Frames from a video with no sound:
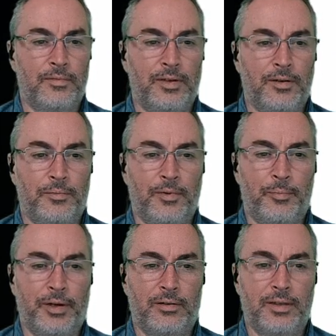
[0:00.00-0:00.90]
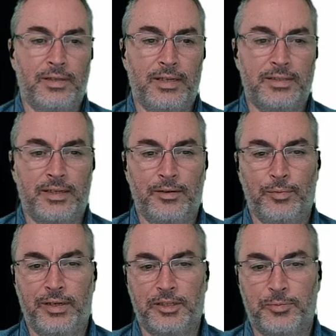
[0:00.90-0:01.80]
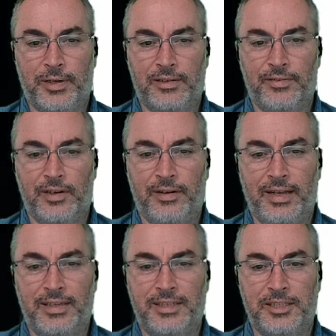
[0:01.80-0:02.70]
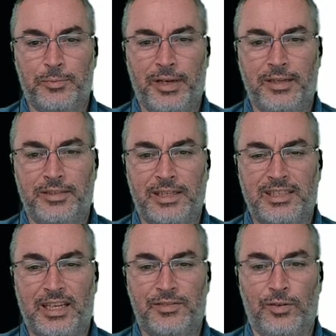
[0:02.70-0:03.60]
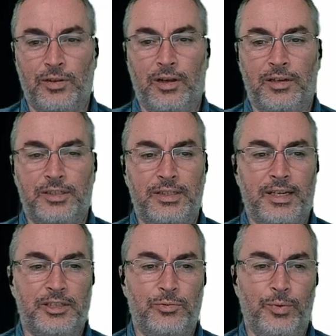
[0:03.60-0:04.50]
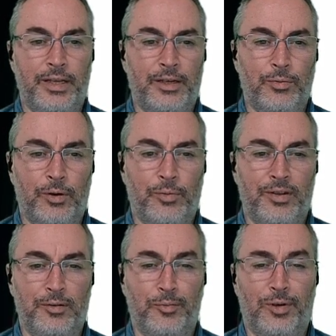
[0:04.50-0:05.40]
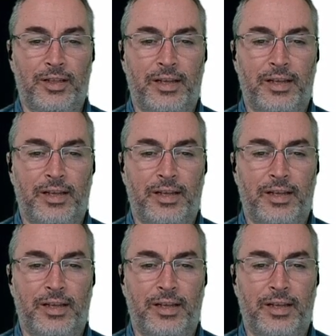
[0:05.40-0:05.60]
Well, apparently they say we expect a very anticipated successful launch next week, where we'll